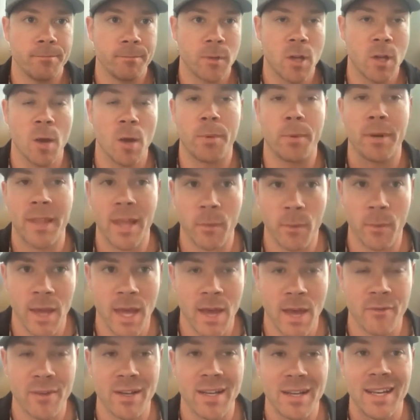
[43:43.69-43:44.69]
company that we
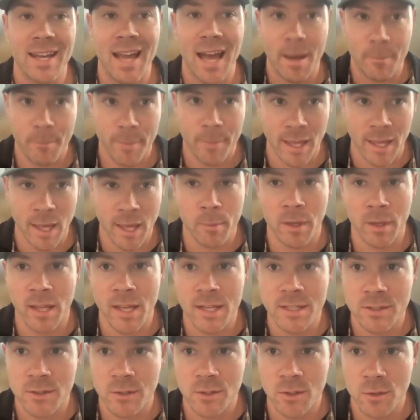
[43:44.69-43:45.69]
have and not pay
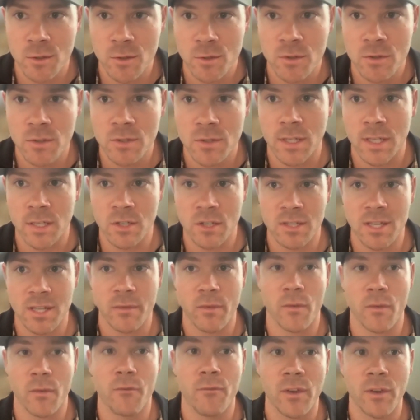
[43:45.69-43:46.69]
MLS dues and just
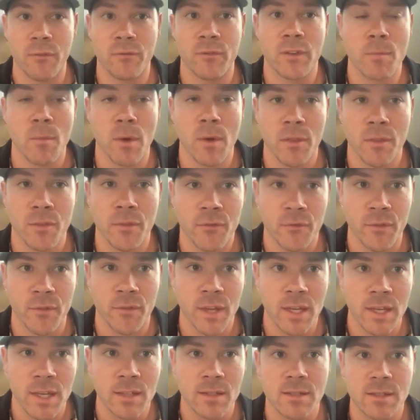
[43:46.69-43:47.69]
have a 50-month
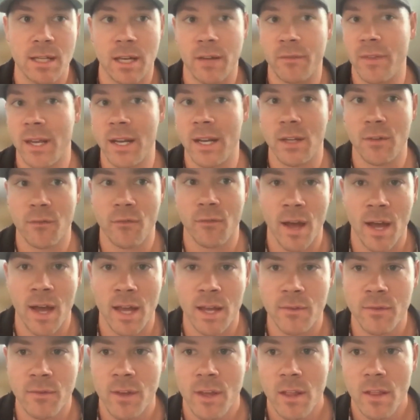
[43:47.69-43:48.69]
fee instead of
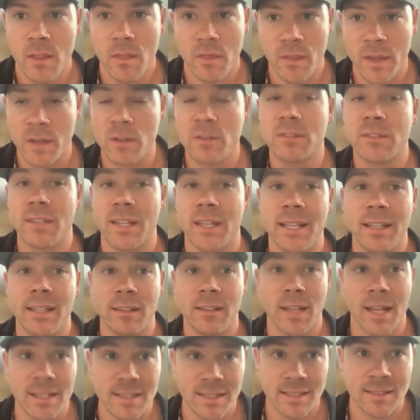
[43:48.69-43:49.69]
85, they'll stay
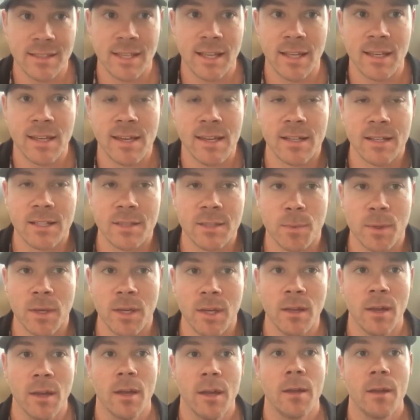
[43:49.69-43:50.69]
licensed at
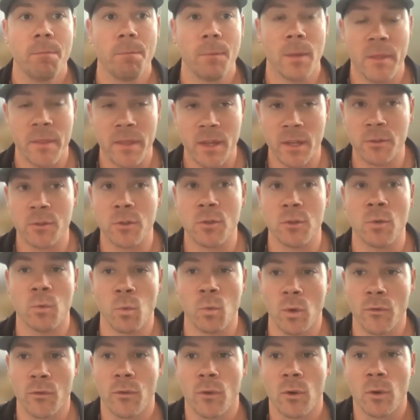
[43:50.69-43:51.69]
eXp and they'll do
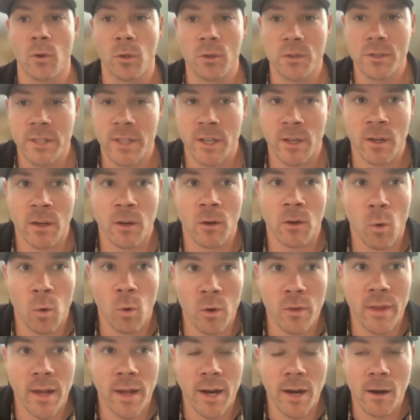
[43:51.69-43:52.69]
referrals here
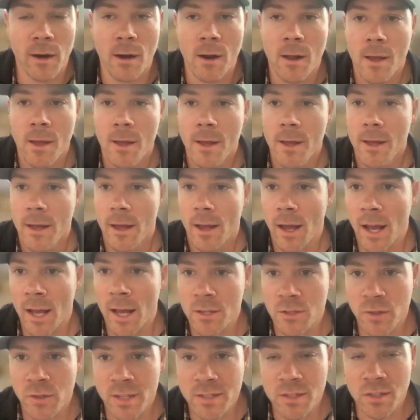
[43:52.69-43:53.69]
or there.
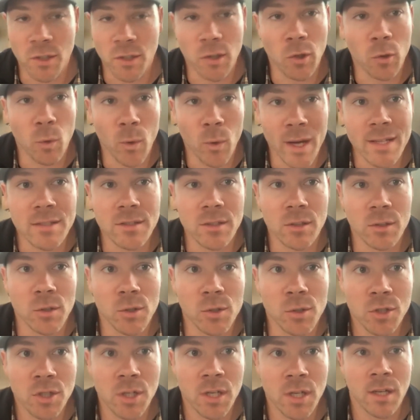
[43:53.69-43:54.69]
So that's a great
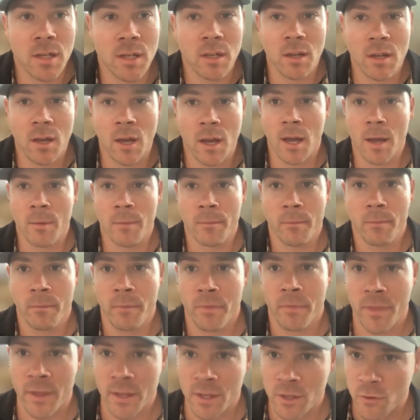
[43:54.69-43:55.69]
solution.
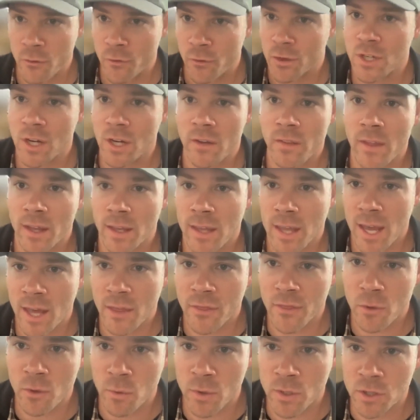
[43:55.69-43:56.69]
Thank you for sharing that,
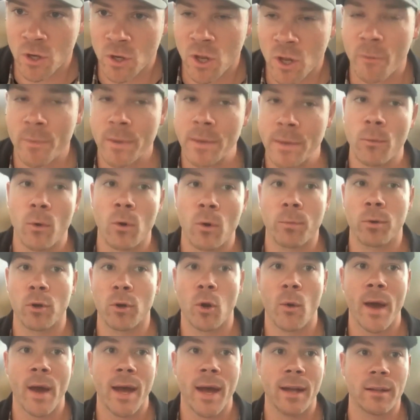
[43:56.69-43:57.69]
Kathy. We should all be more
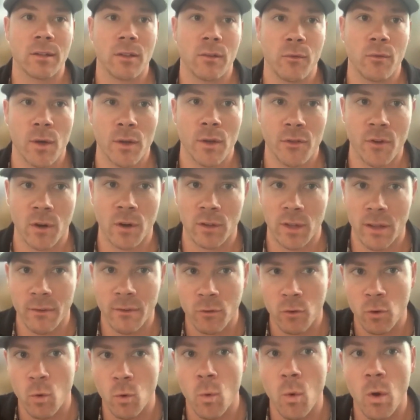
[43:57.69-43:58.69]
proactive with our
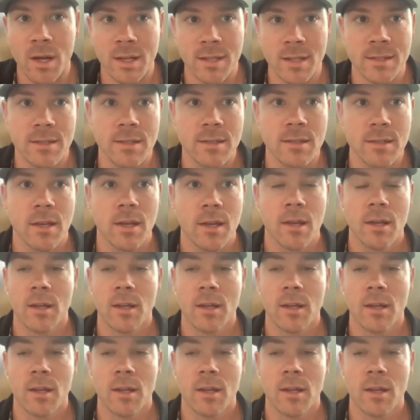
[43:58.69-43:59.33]
level 1s